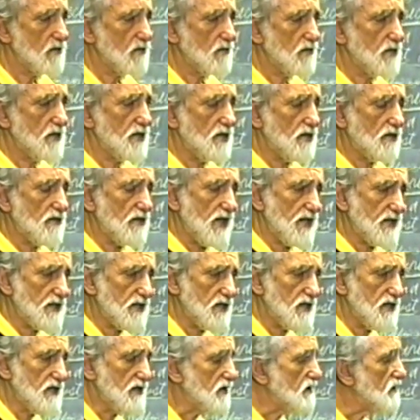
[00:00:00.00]
when you're at
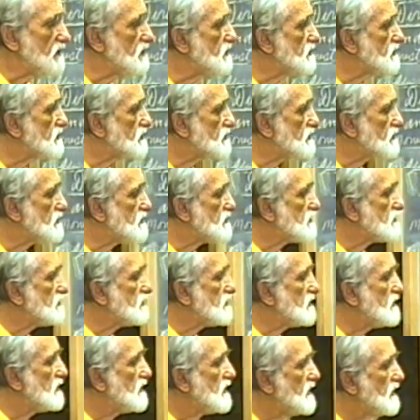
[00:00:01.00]
ease,
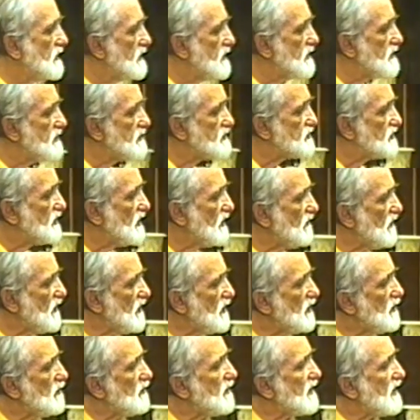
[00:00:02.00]
is
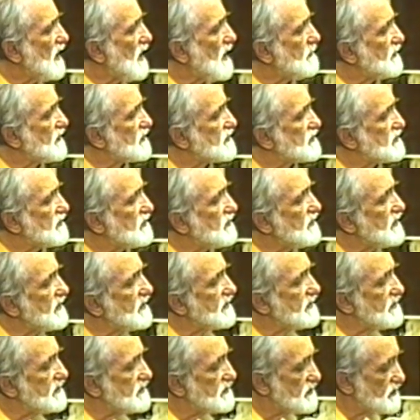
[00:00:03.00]
giving you an
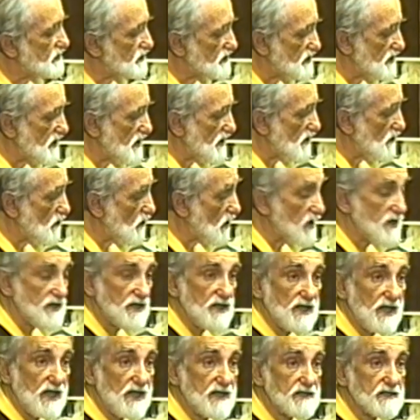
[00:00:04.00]
opportunity to see what
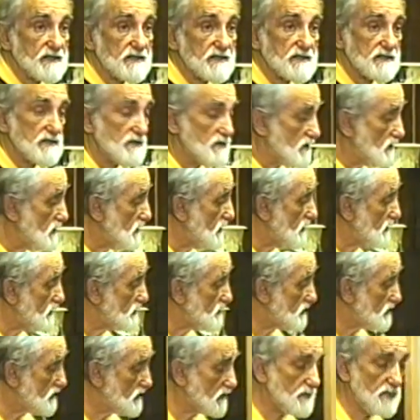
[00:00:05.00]
yet
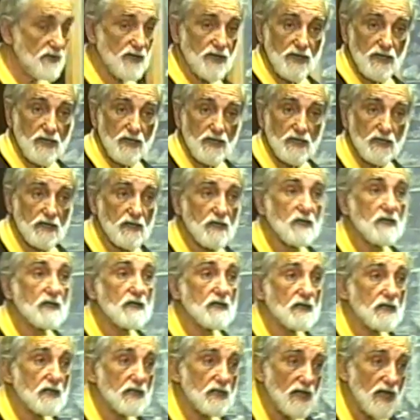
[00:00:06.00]
needs to be
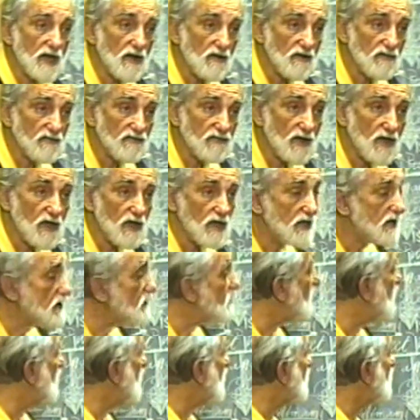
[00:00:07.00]

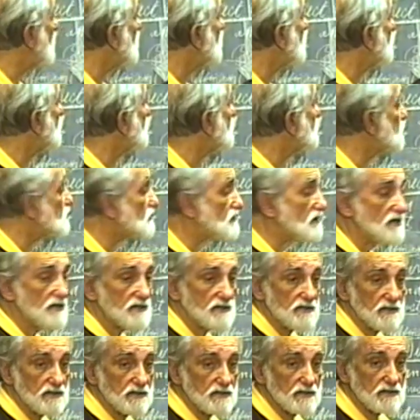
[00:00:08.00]
clarified and
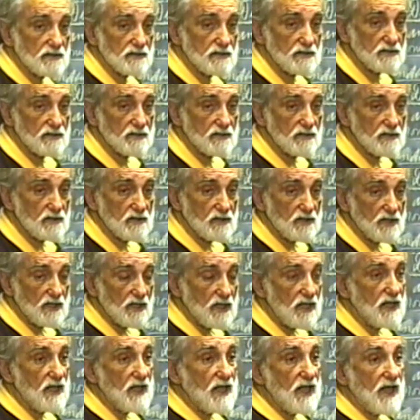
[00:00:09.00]
understood.
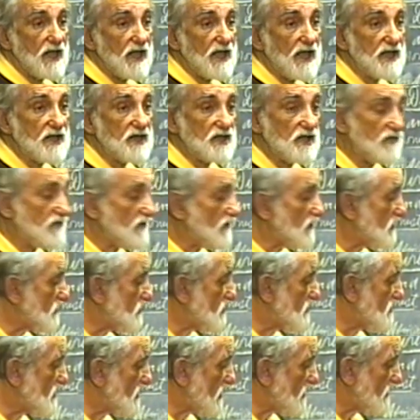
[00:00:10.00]
And if
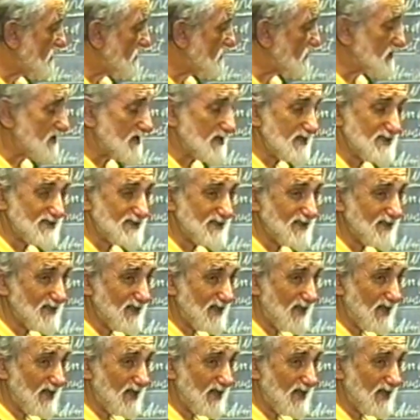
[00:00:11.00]
it does, is it